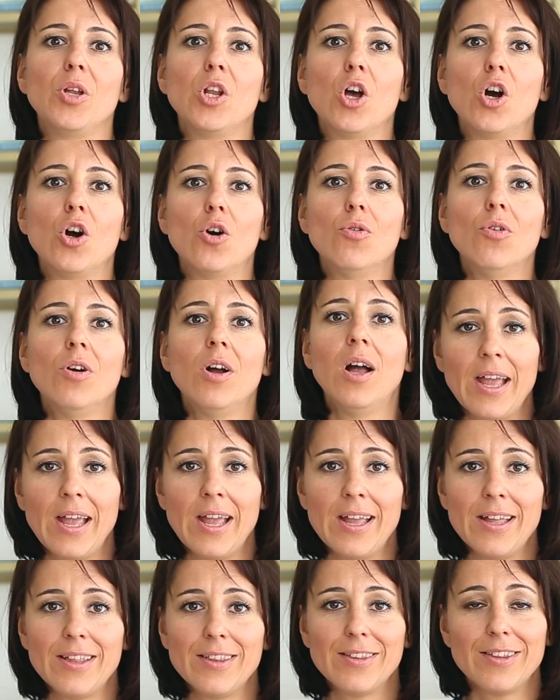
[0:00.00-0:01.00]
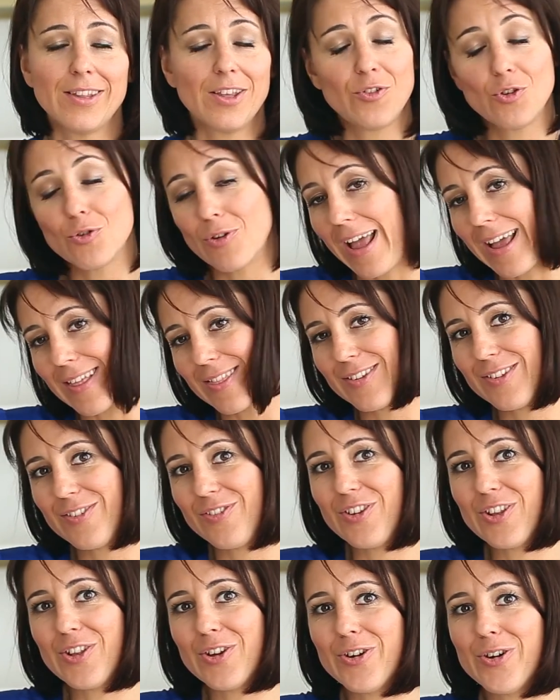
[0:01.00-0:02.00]
below, and if you like this
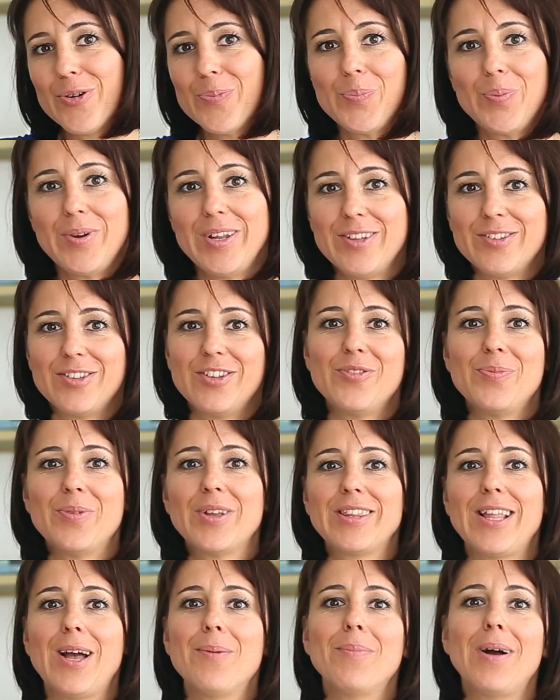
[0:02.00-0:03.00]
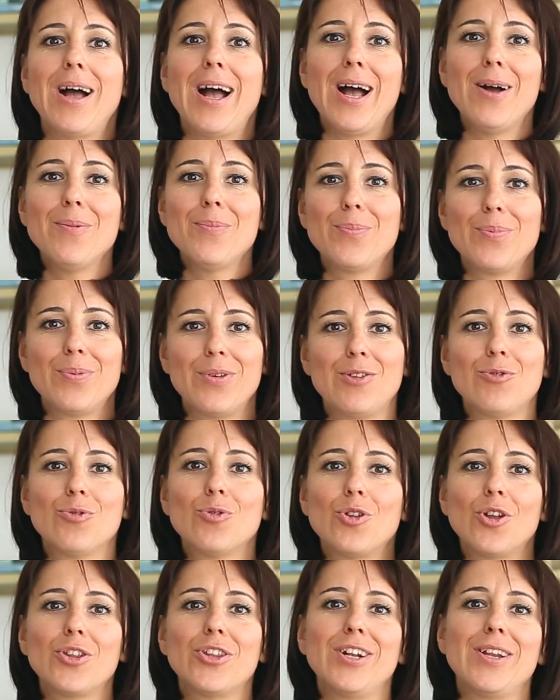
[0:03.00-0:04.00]
video, please give me a thumb up. It
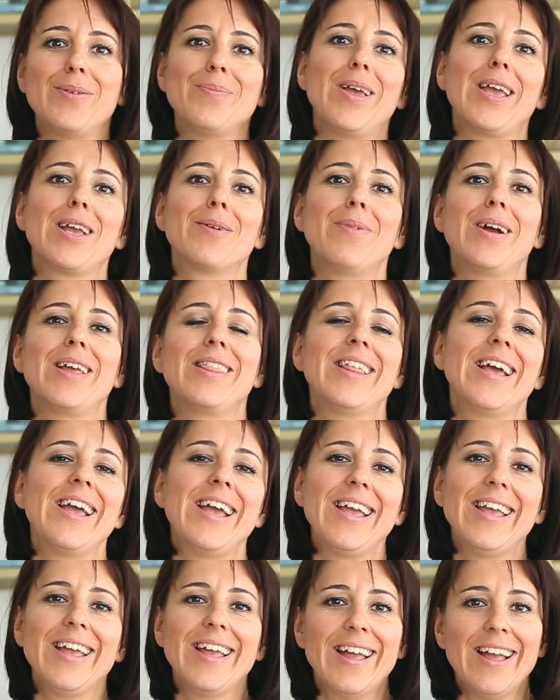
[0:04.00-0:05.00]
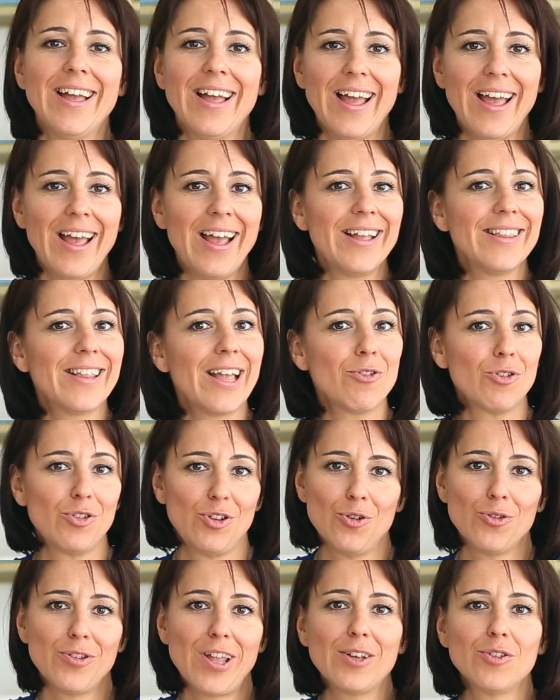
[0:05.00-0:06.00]
will totally make my day, and I'll
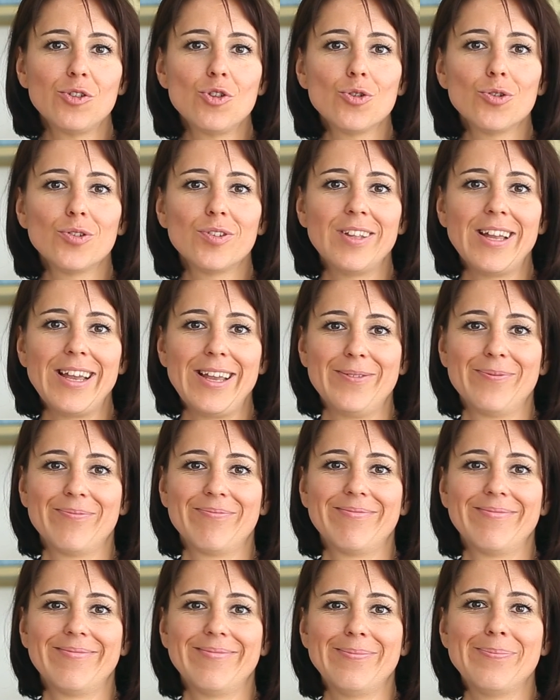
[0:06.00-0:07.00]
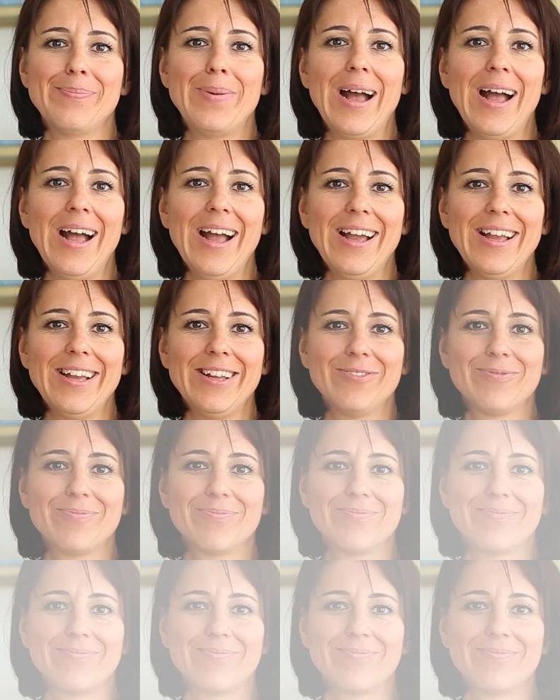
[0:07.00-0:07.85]
see you next Tuesday. Bye!